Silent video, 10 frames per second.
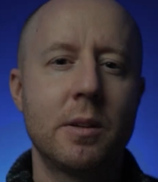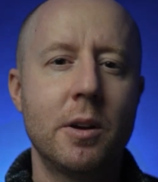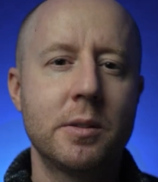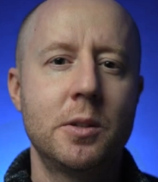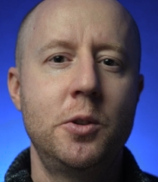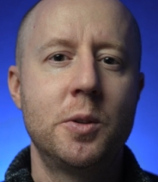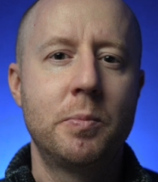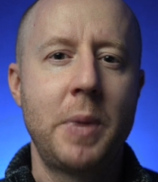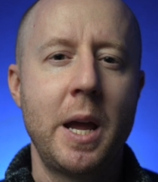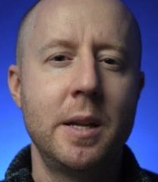also choose
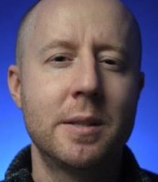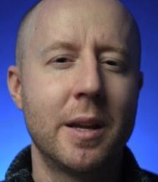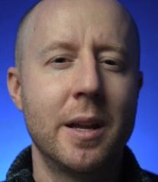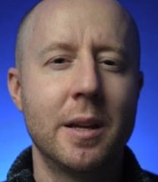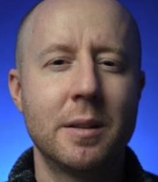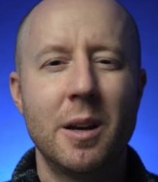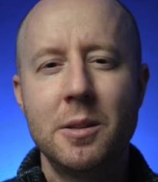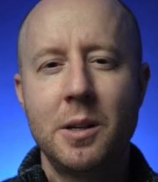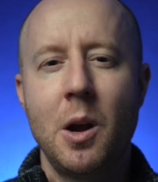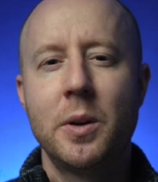paints and
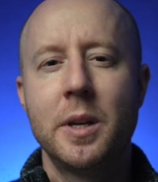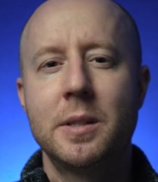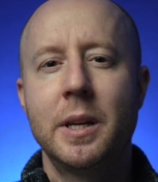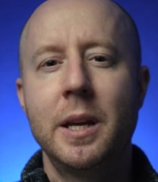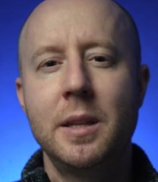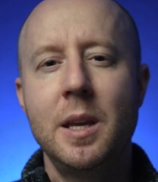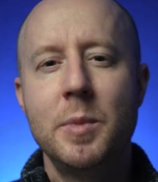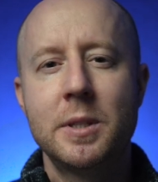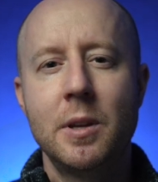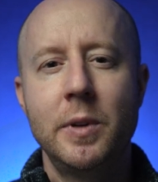other coatings to get the
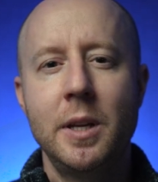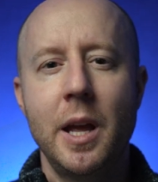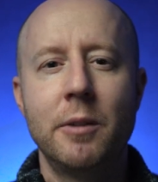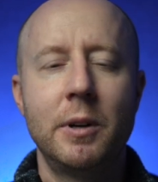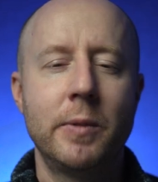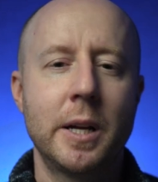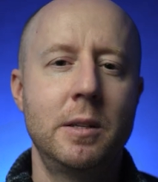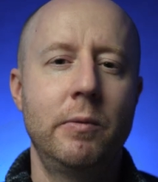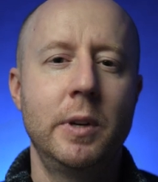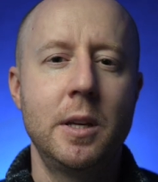emissivity and
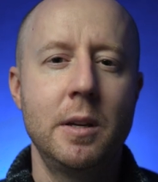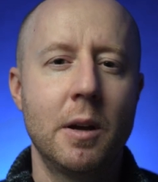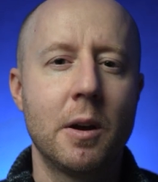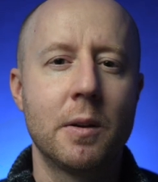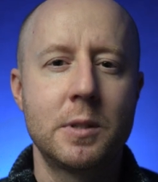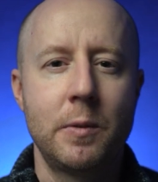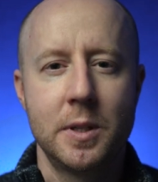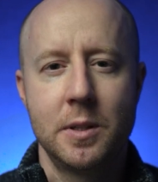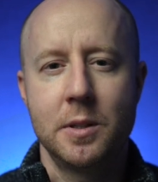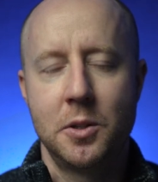reflectivity of
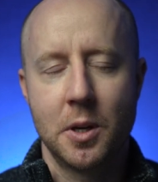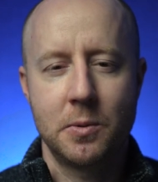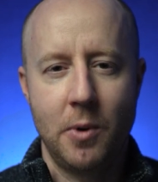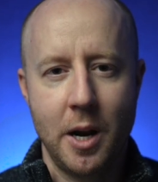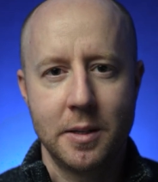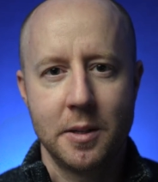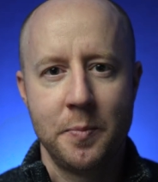surfaces just right.